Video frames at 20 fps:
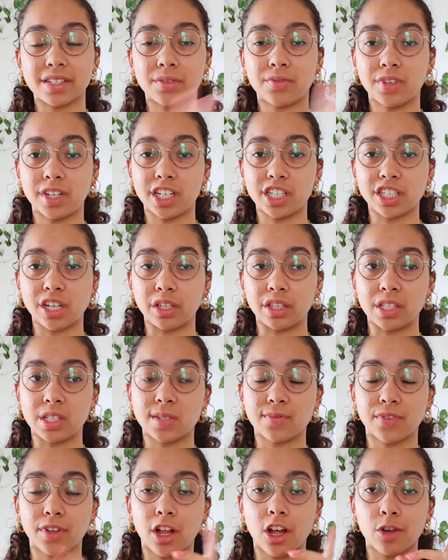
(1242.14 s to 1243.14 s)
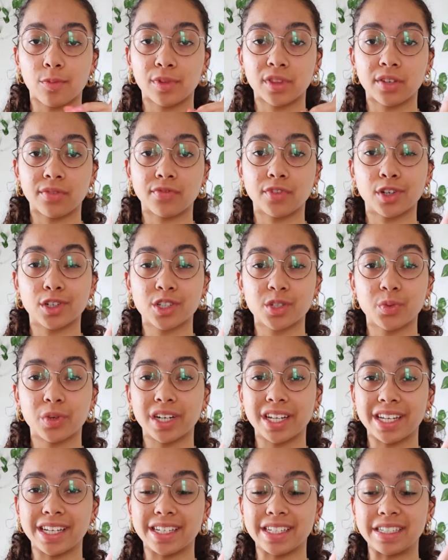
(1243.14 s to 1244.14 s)
to finish out this vlog, but the first
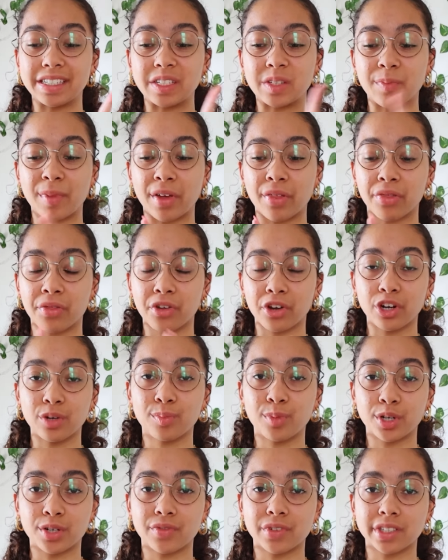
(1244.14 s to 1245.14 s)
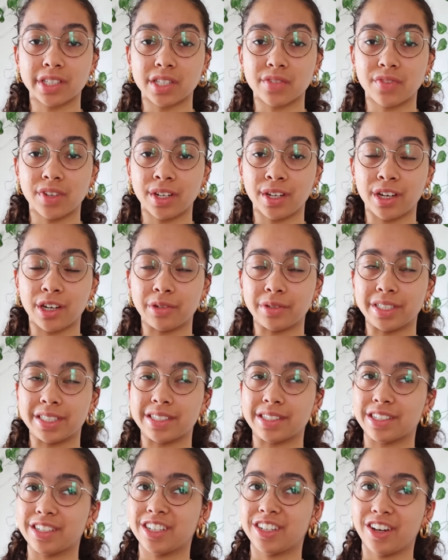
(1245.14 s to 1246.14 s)
one is my third book for this video
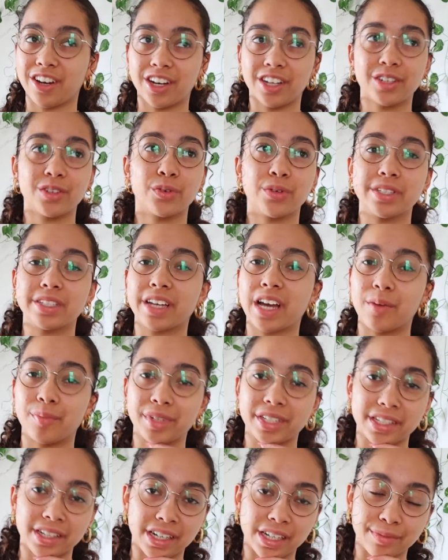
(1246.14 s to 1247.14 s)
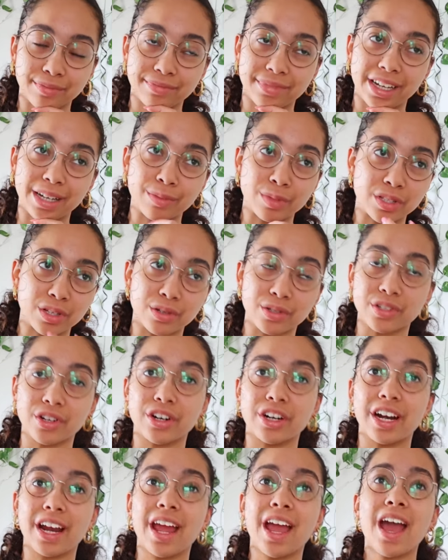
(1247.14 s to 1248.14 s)
is not going to come in time. I'm so
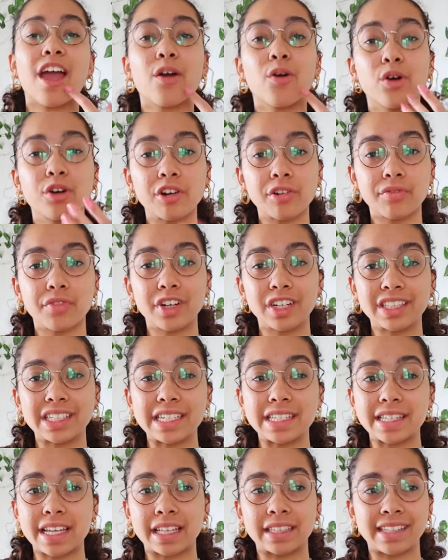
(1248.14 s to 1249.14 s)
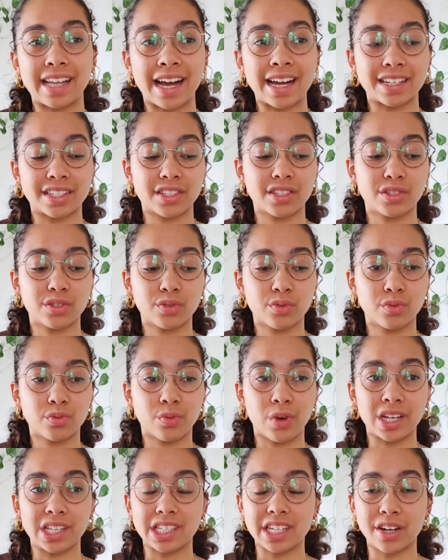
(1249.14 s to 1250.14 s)
sorry. I ordered Fearless like last
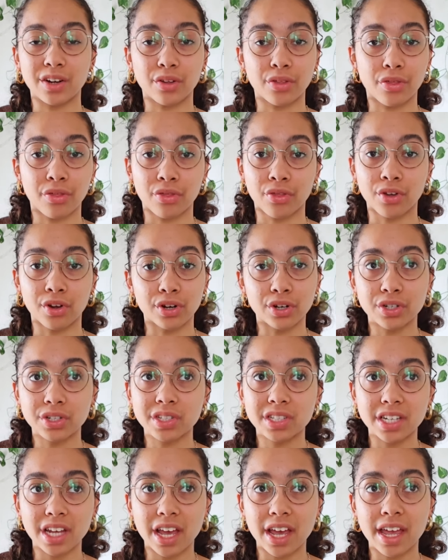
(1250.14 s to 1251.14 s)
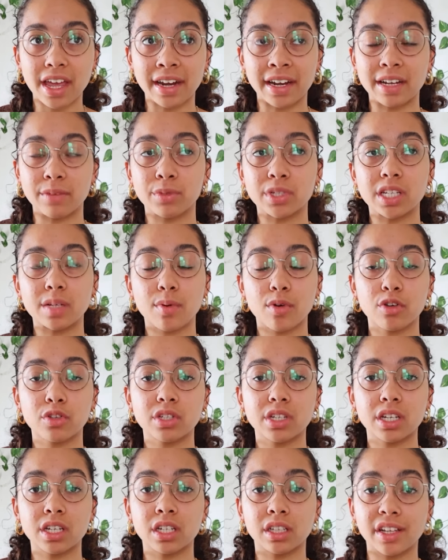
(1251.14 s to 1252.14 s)
Wednesday or Thursday, and it was
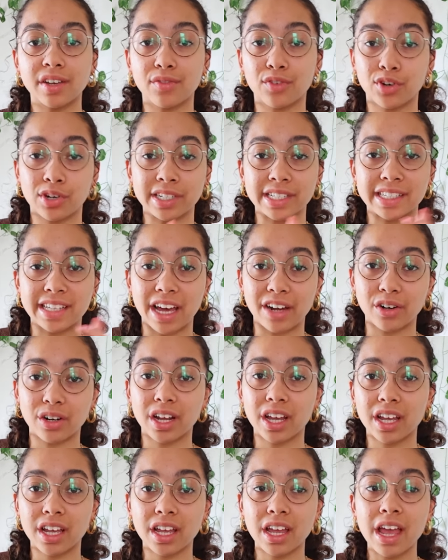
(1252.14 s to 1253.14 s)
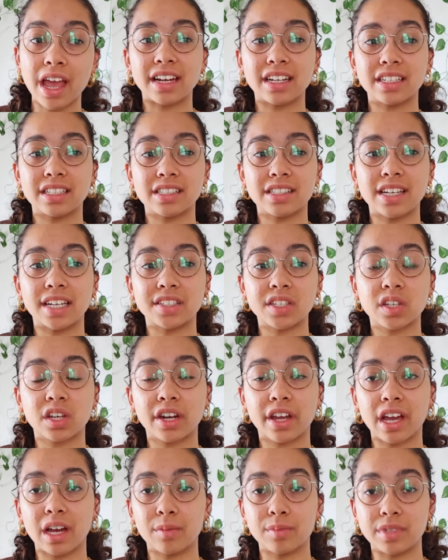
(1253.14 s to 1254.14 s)
supposed to deliver on Saturday, and it says it's
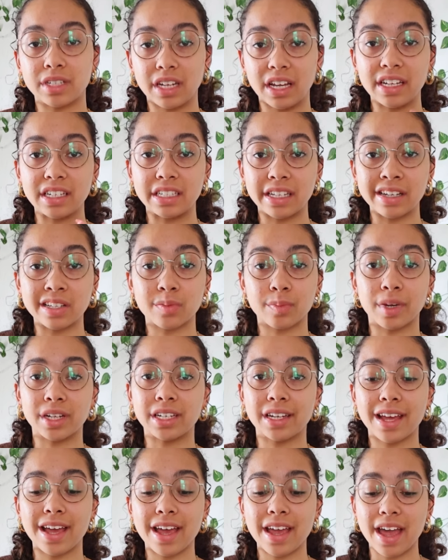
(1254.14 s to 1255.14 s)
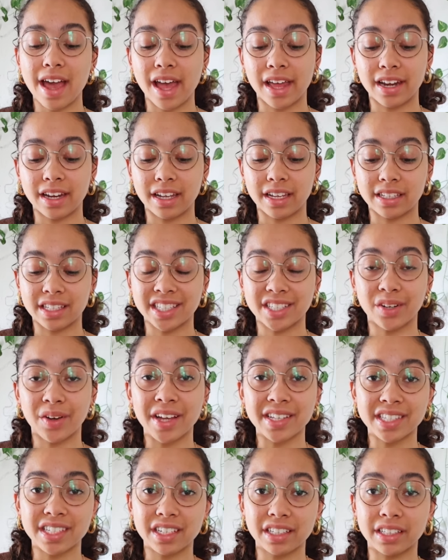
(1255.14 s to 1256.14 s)
going to come today. Today's Monday, and it still
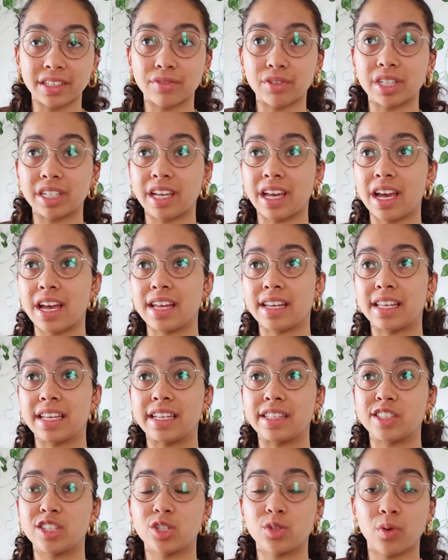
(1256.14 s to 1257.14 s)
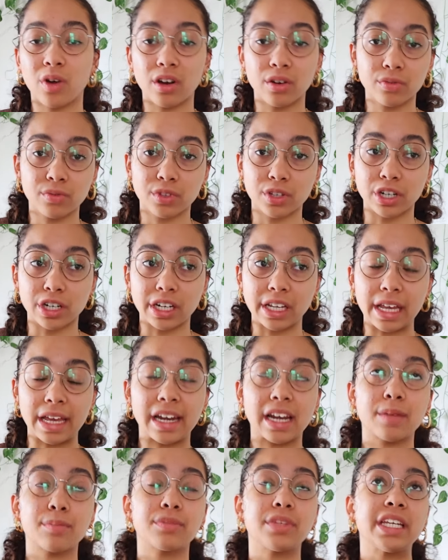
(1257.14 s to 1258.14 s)
hasn't delivered yet. It's 12:30,
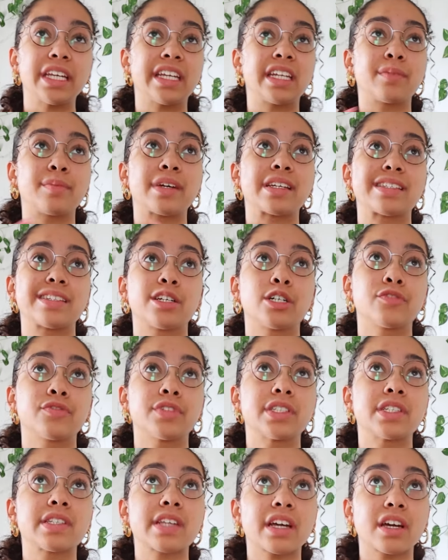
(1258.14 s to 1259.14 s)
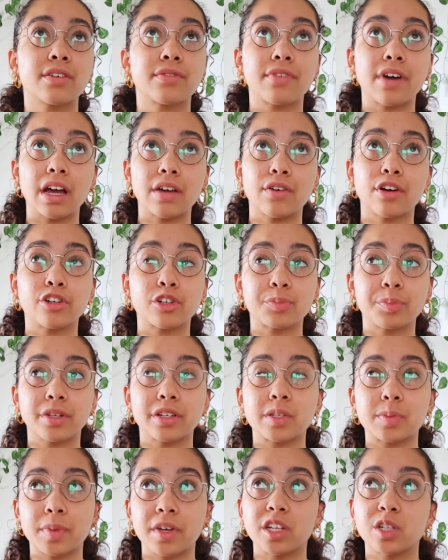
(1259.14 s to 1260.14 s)
and I'm thinking to myself, this is like a
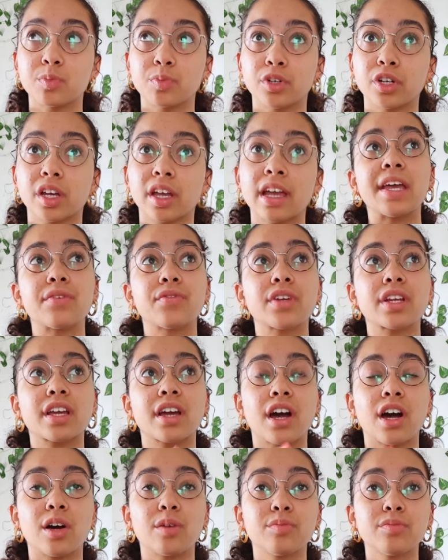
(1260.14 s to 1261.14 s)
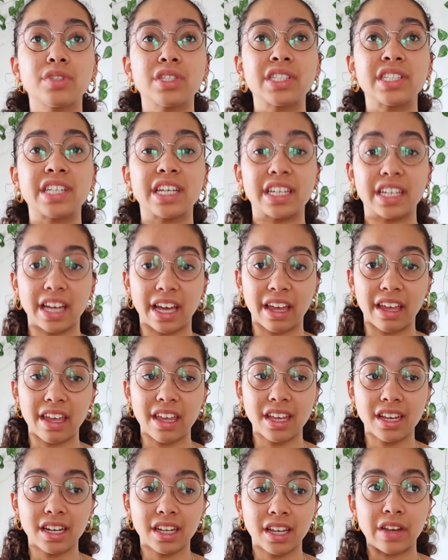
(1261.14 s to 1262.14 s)
500+ page book. If it comes
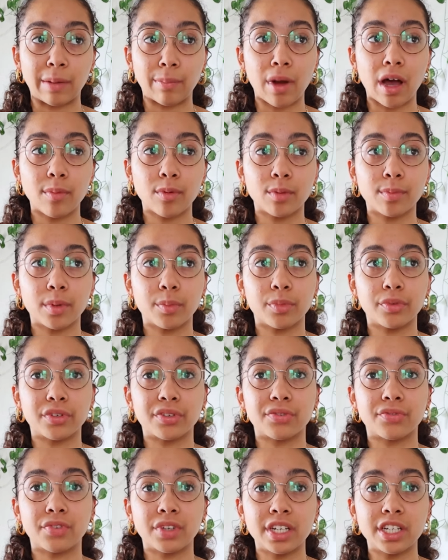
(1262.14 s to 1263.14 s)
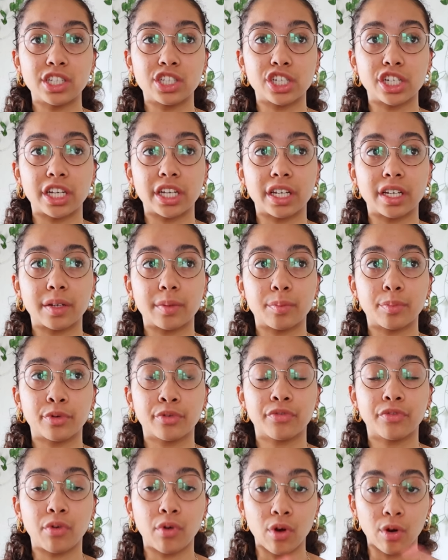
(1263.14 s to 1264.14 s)
tonight, then I probably won't be able to finish it
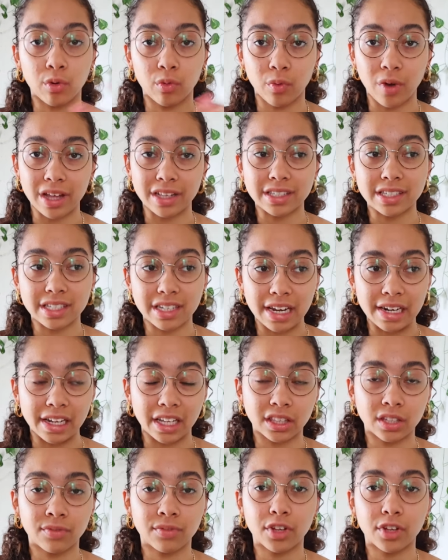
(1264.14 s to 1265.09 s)
before Wednesday to get the